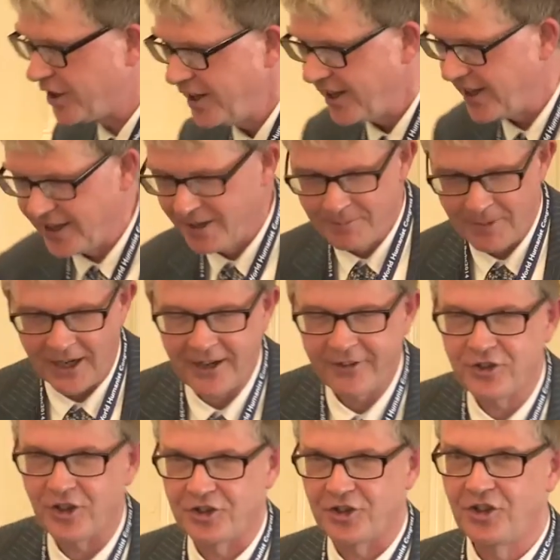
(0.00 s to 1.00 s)
I've
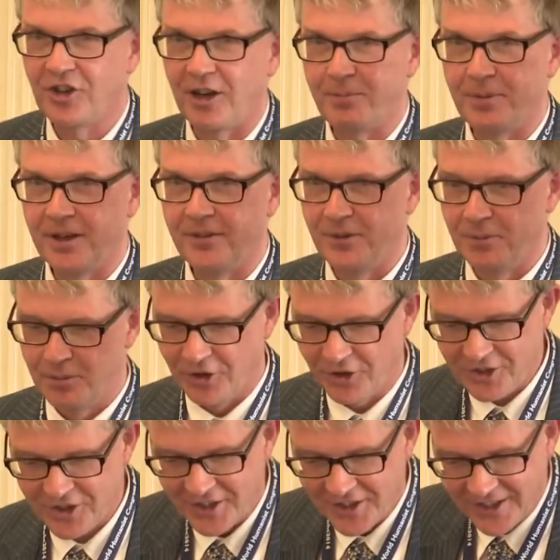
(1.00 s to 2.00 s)
got a copy of the
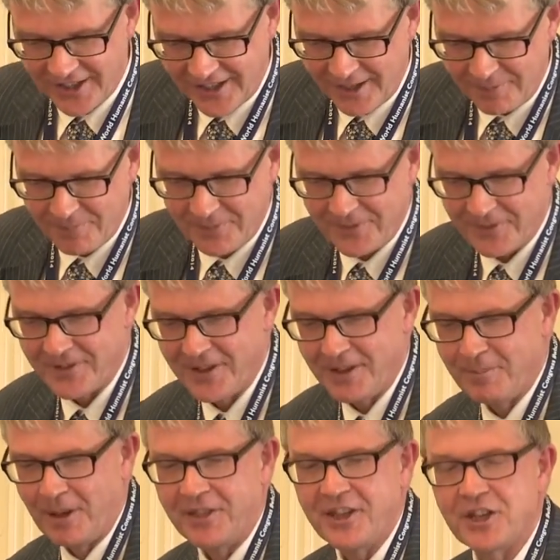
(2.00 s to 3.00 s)
book,
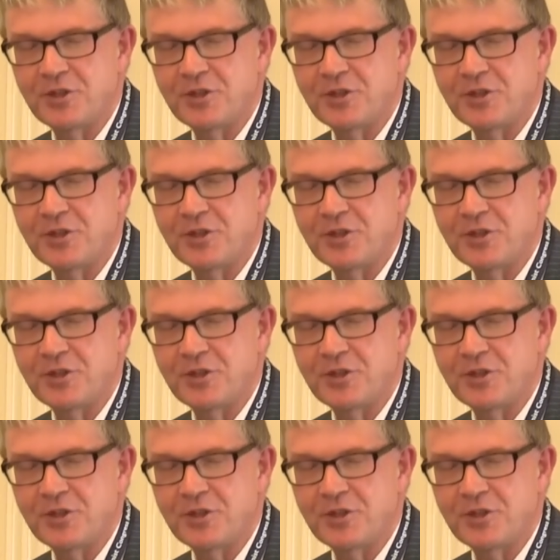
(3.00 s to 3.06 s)
but this